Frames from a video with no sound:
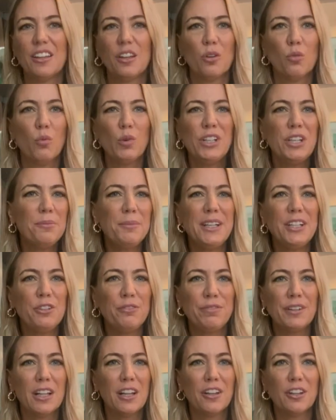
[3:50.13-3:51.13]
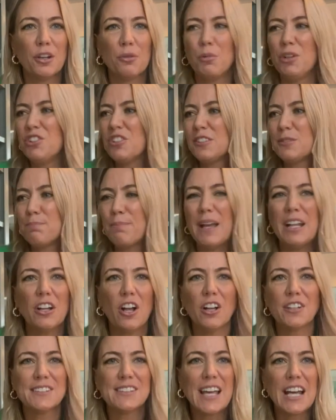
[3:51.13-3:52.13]
what do you mean you feel alone? We just spent
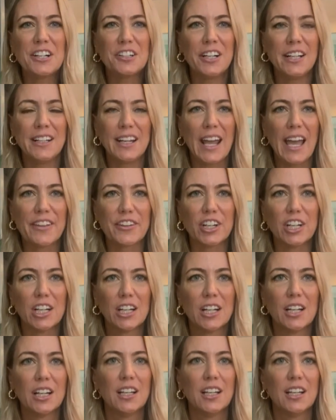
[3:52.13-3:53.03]
all Saturday together.